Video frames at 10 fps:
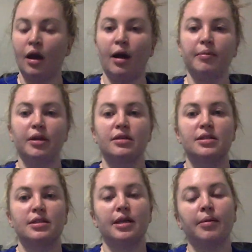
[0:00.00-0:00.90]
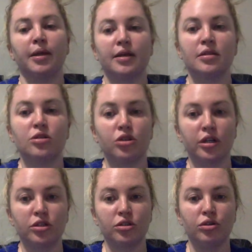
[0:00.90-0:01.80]
I'm going to stabilize the
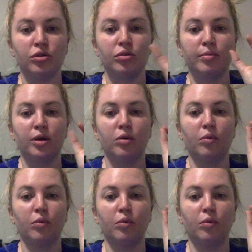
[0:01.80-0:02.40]
trach tube